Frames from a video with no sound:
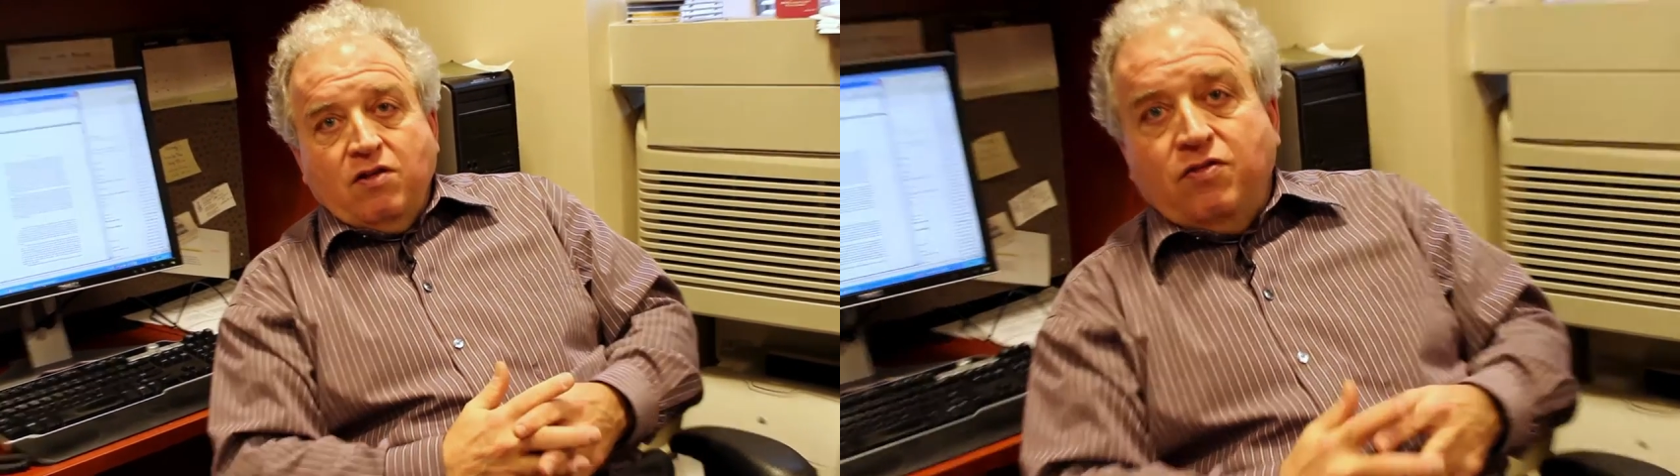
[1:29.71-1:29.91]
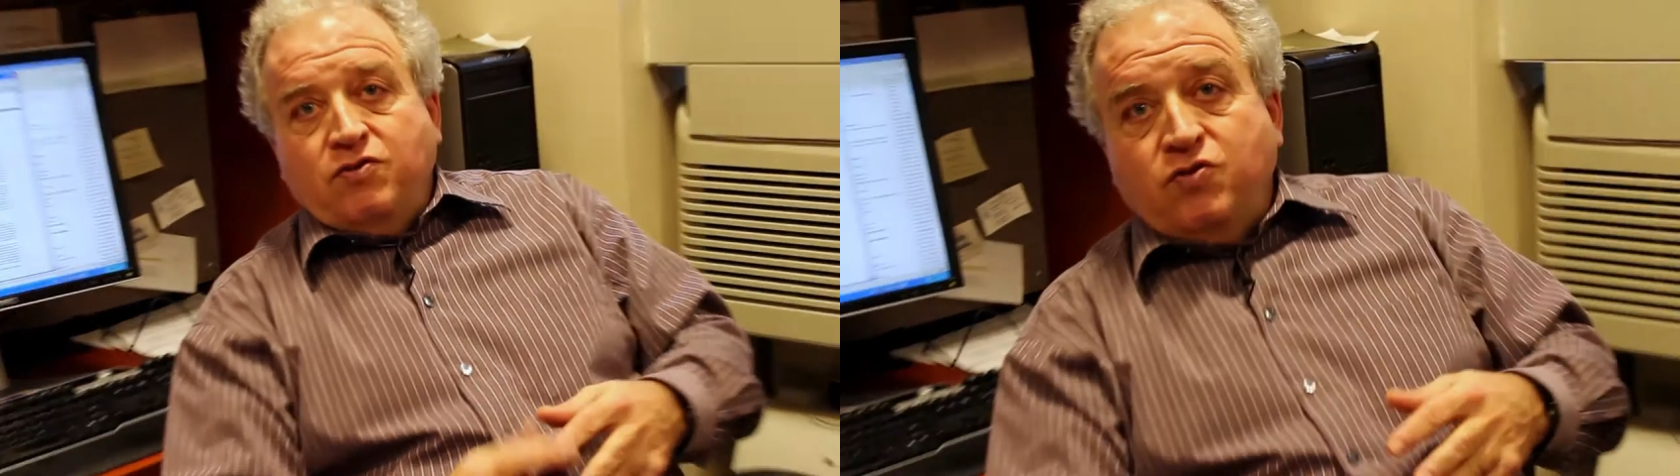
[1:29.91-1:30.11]

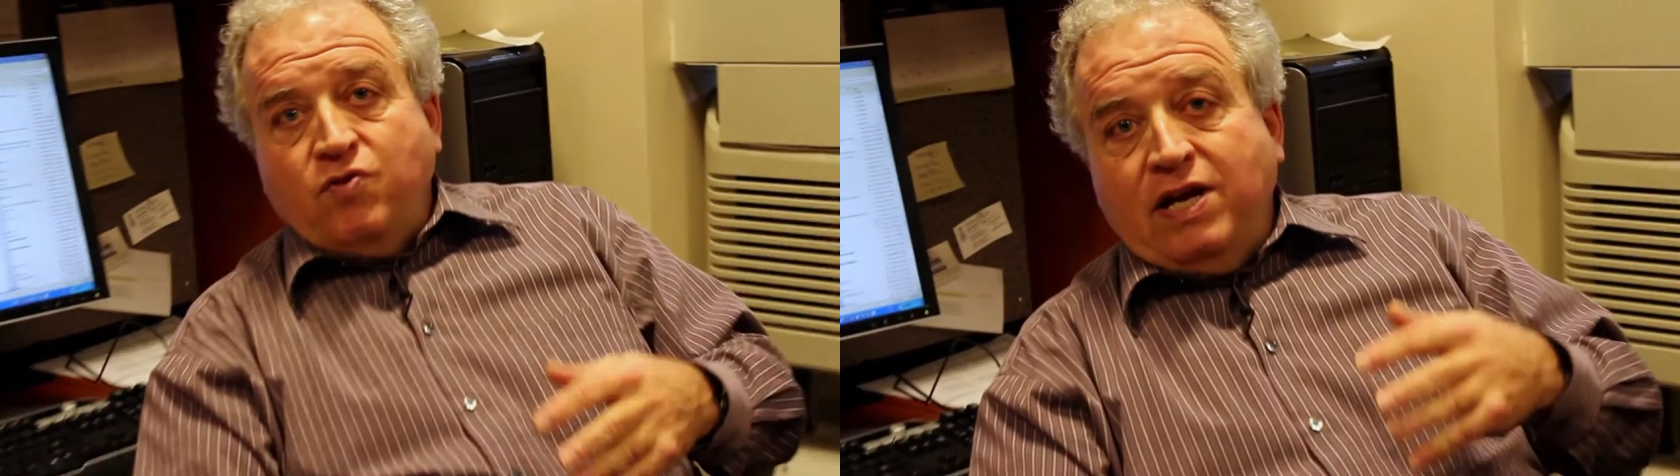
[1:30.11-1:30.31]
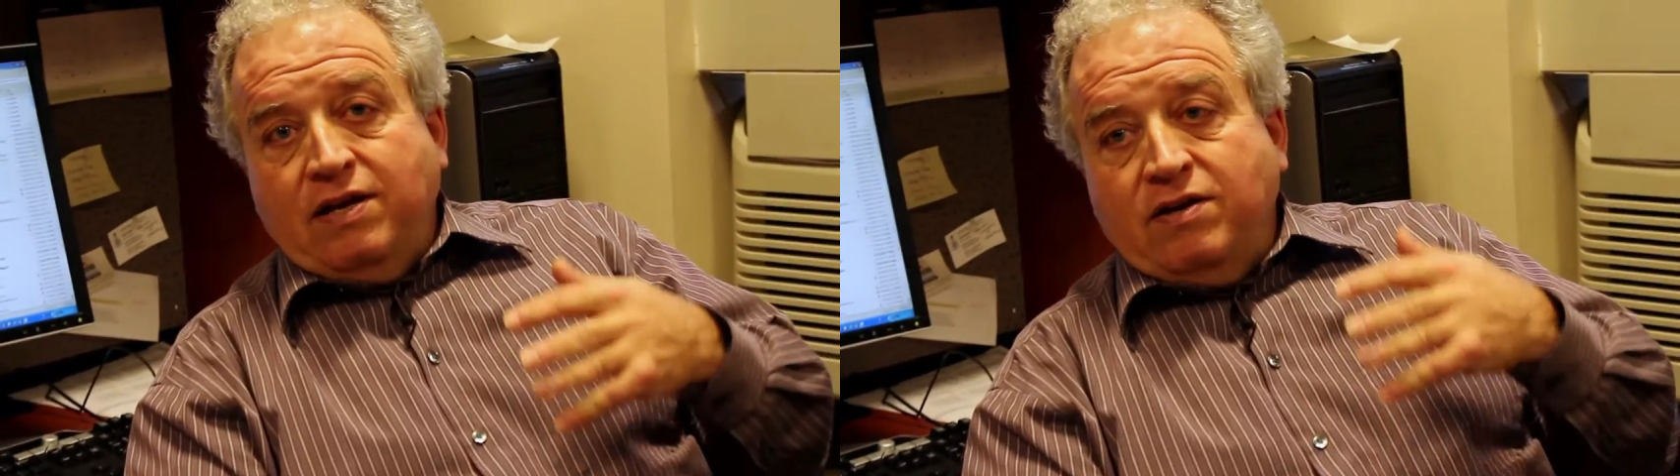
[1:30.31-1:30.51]
the
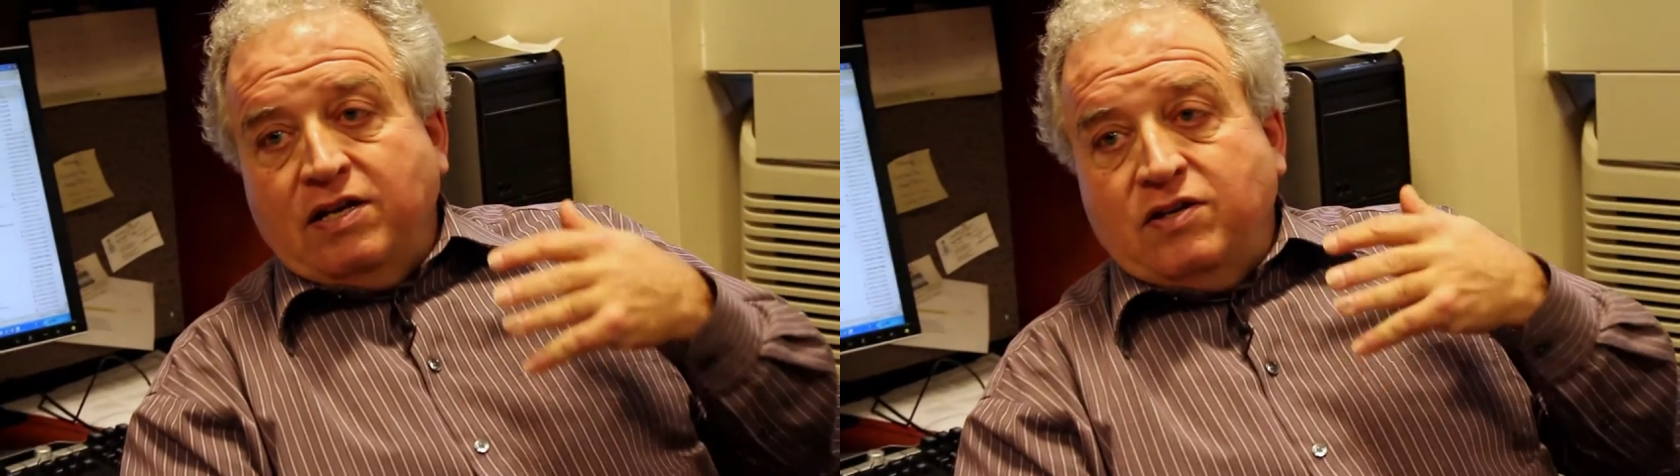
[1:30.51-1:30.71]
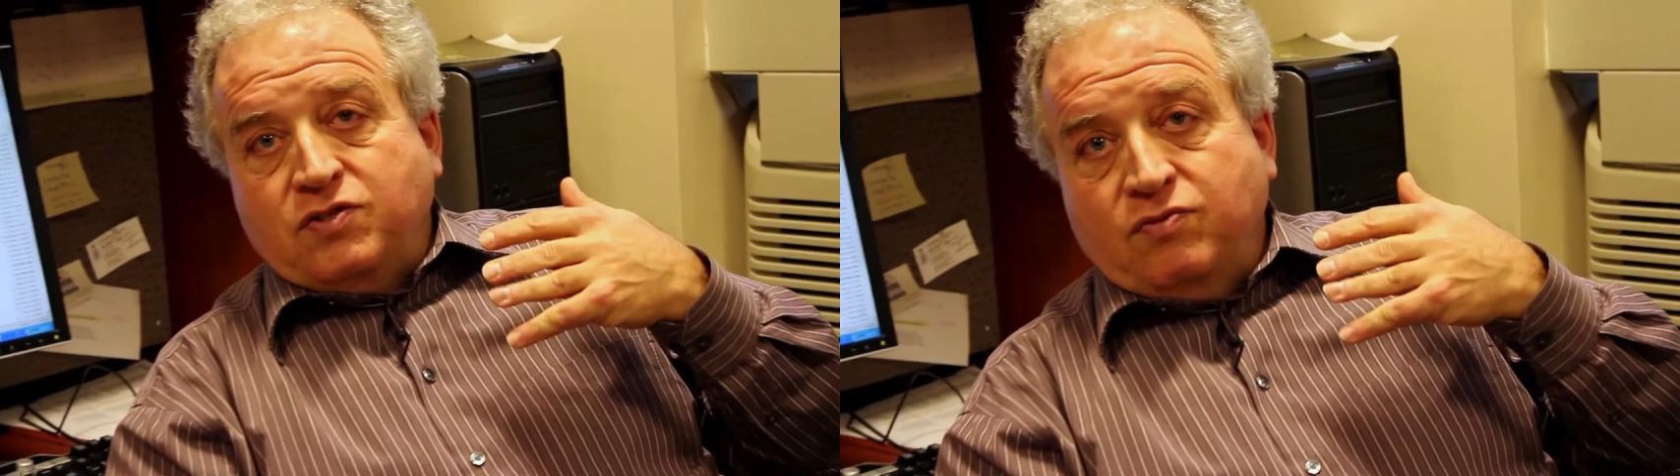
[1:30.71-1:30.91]
train
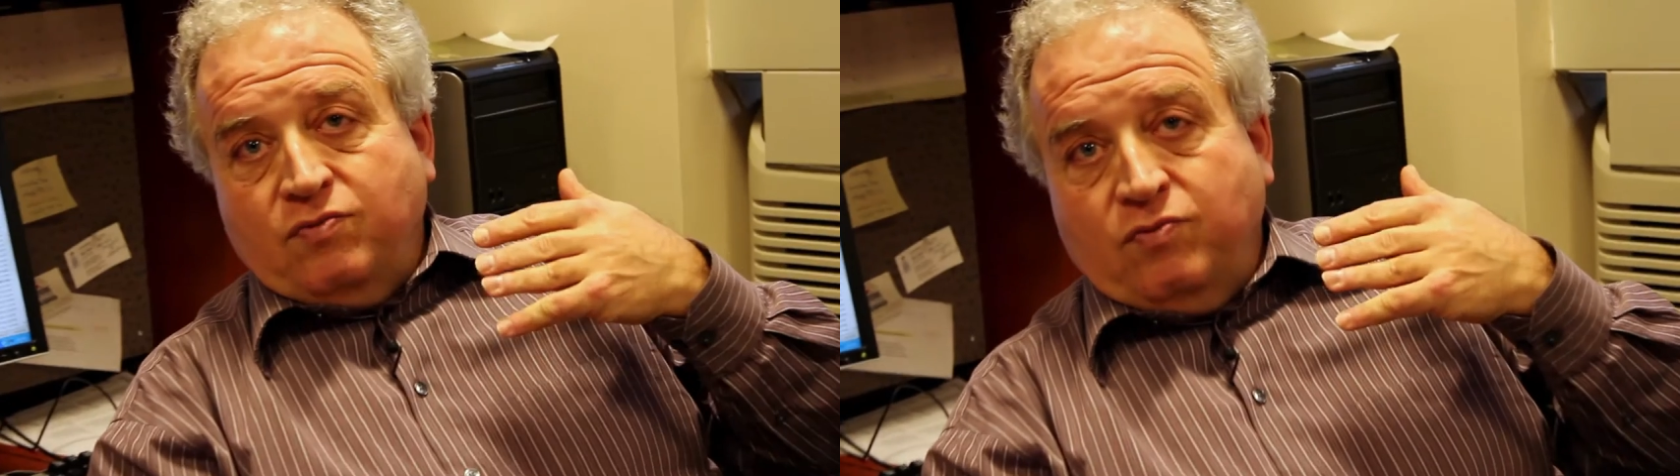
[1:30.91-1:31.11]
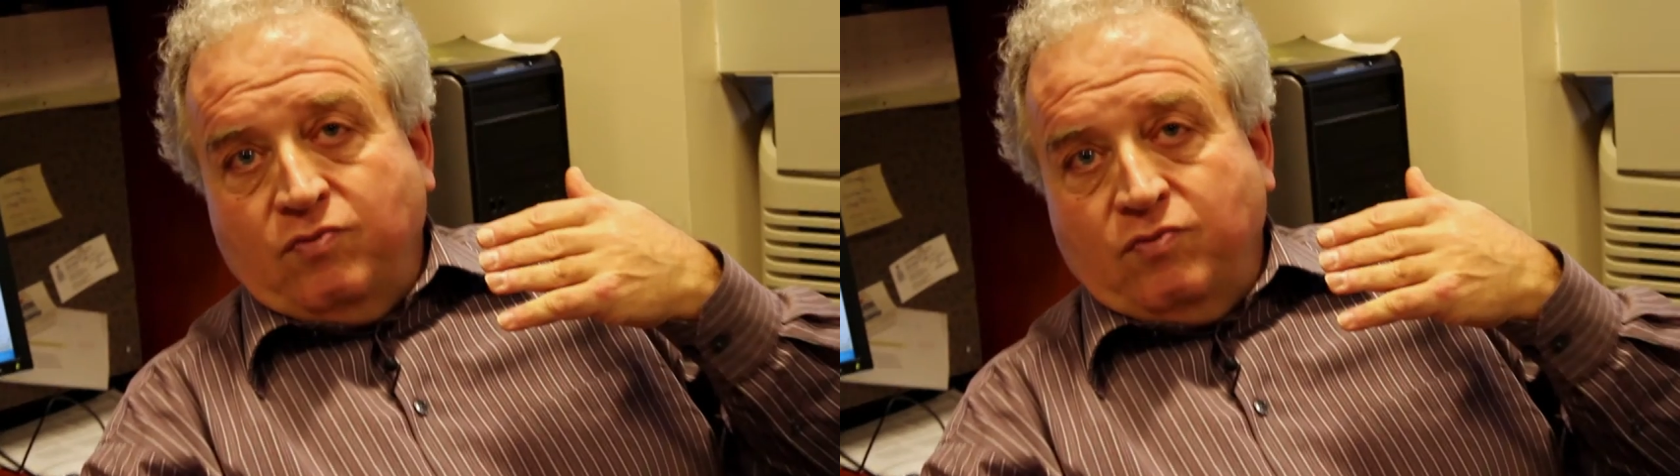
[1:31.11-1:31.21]
is